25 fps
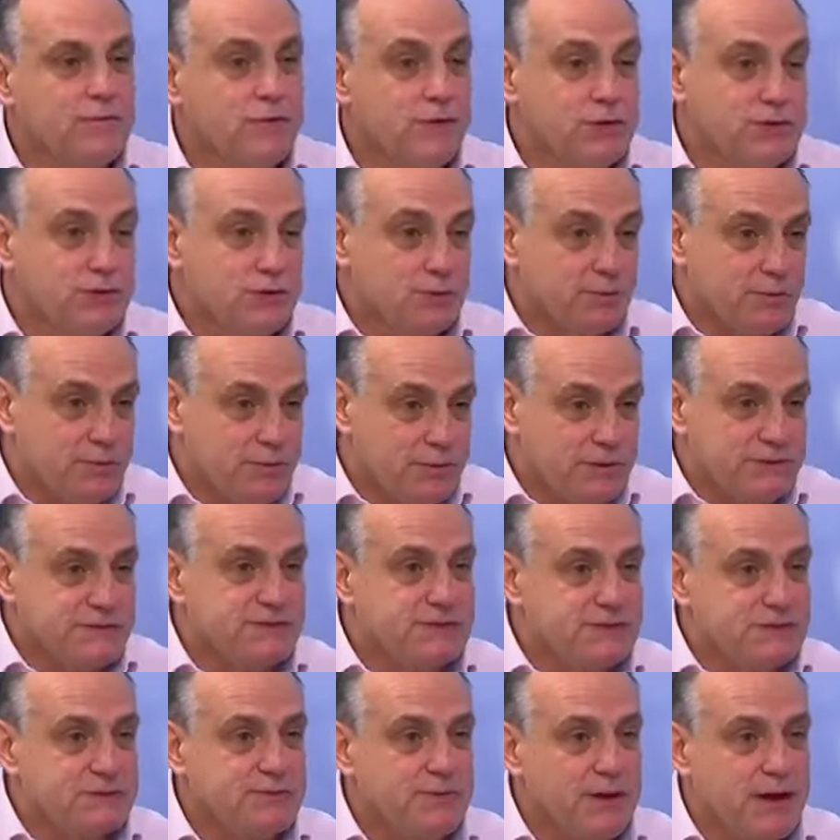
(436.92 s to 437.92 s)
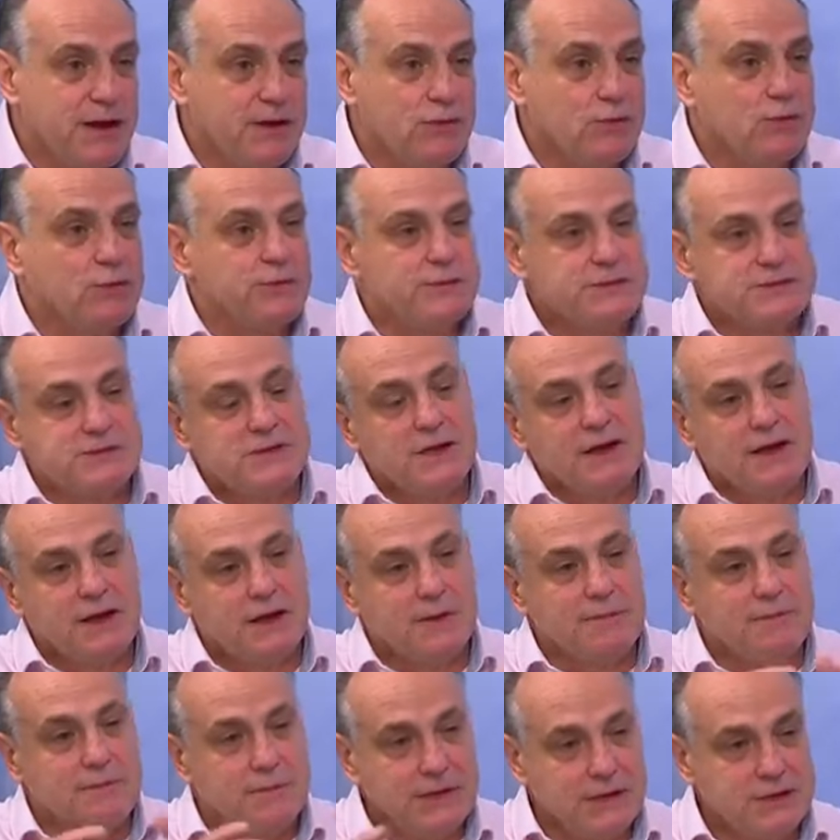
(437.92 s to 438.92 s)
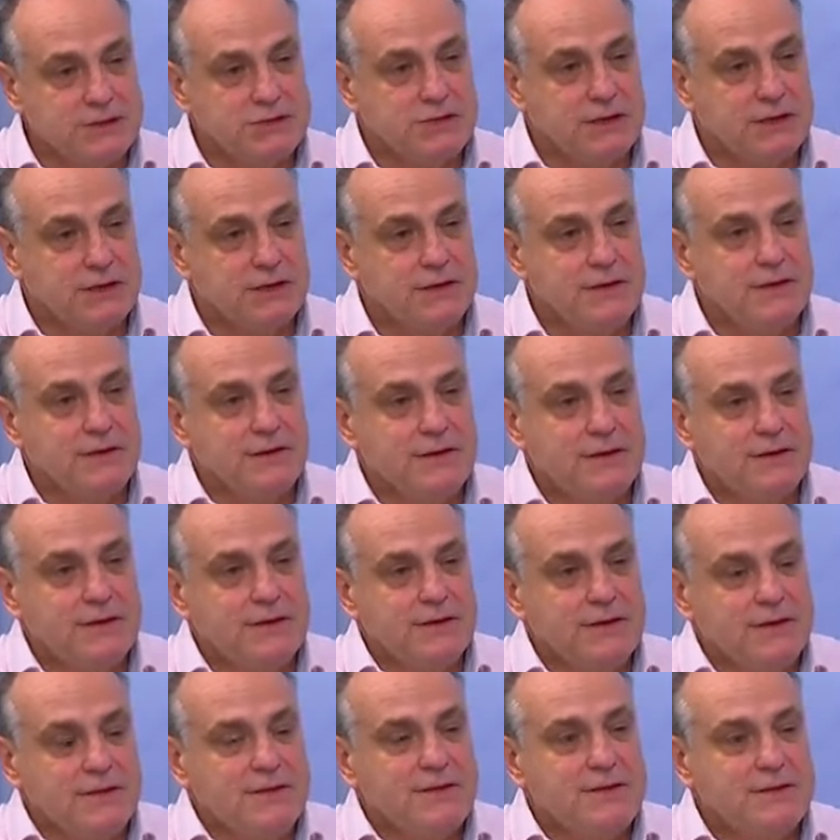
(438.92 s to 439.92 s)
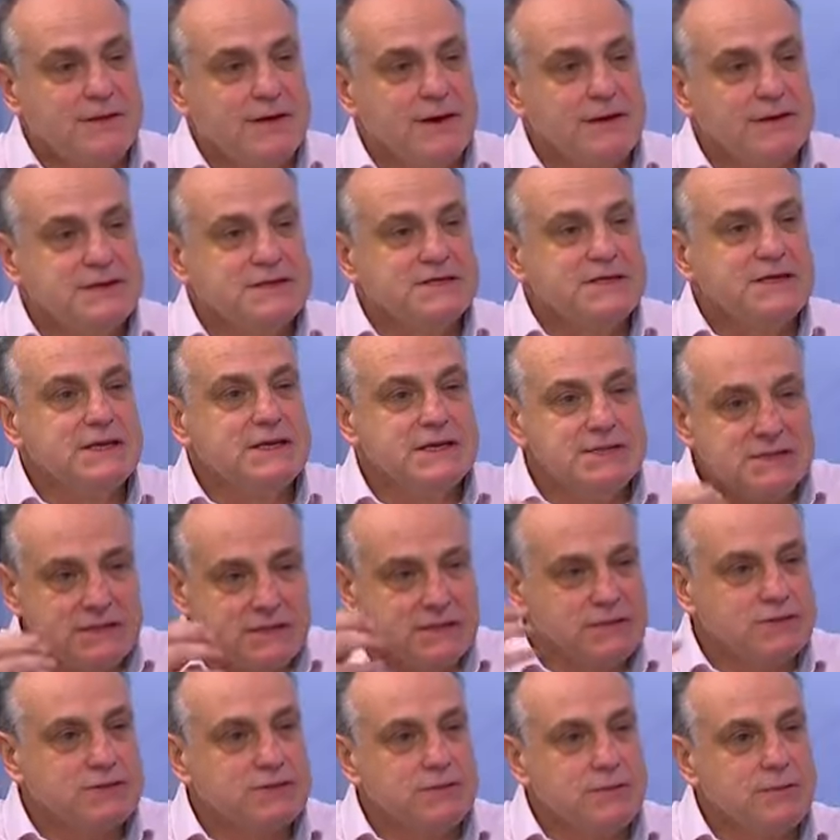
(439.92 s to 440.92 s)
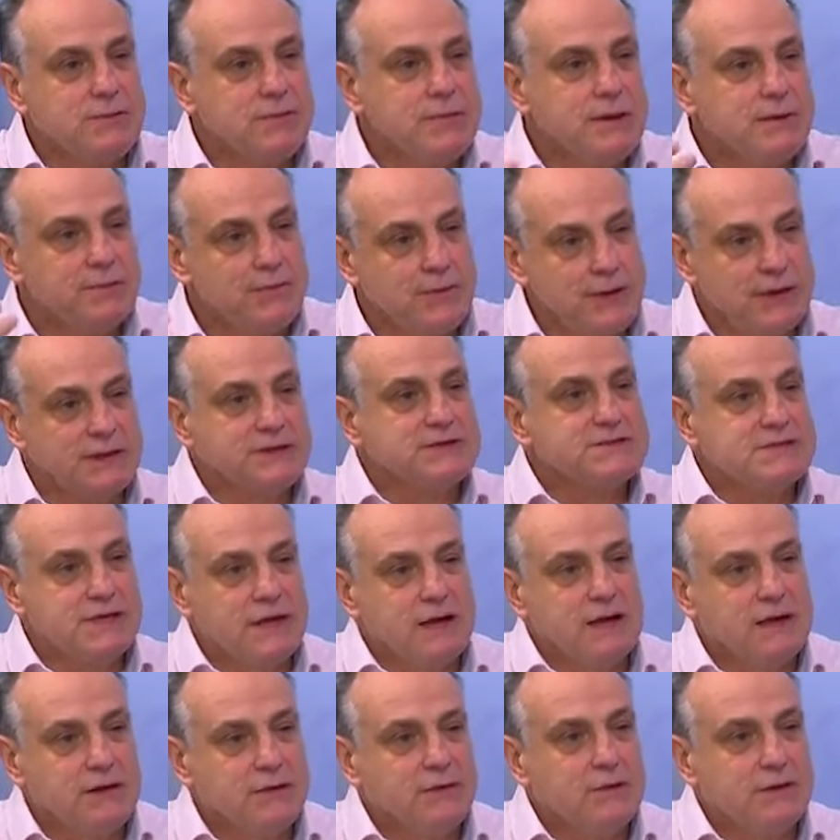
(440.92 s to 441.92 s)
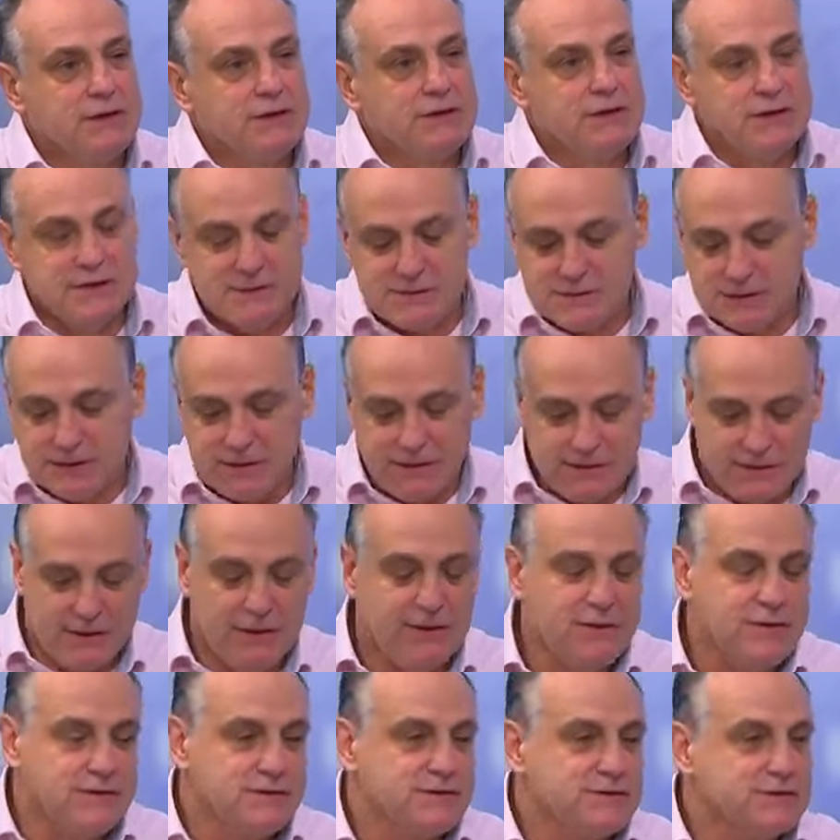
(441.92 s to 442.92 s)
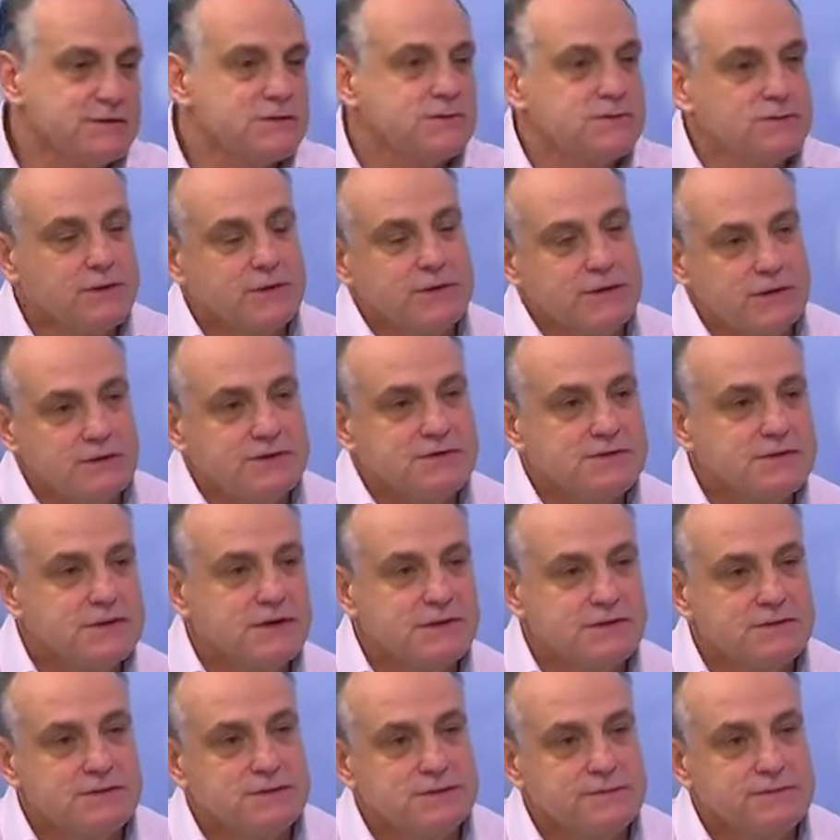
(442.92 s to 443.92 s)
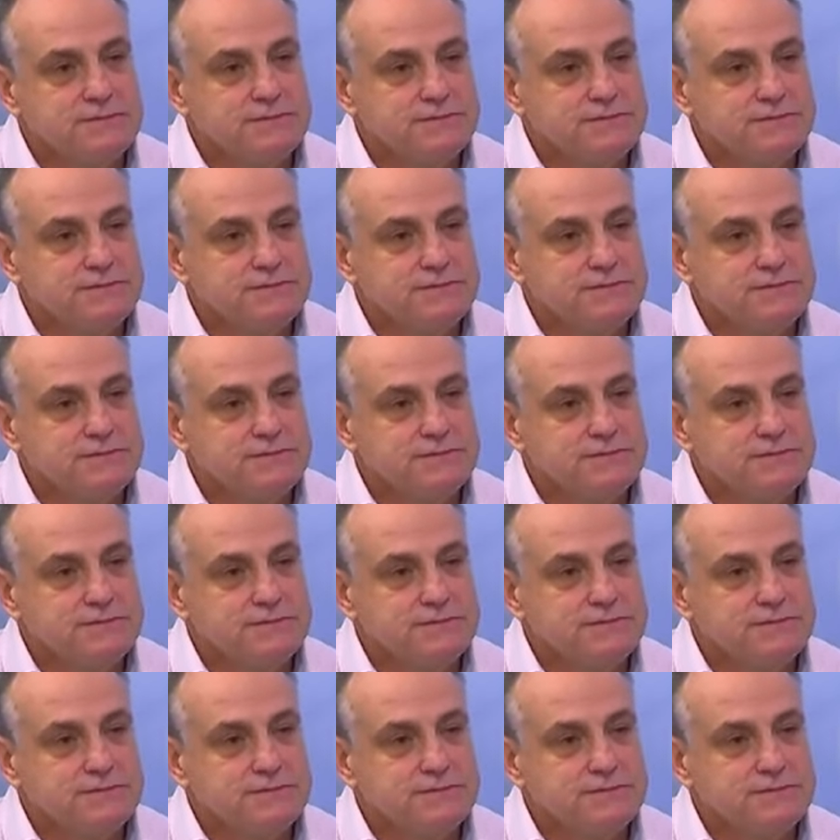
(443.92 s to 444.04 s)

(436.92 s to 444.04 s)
got your business plan almost like a picture, then it's easier to remember exactly what it is. And I think this is what this does.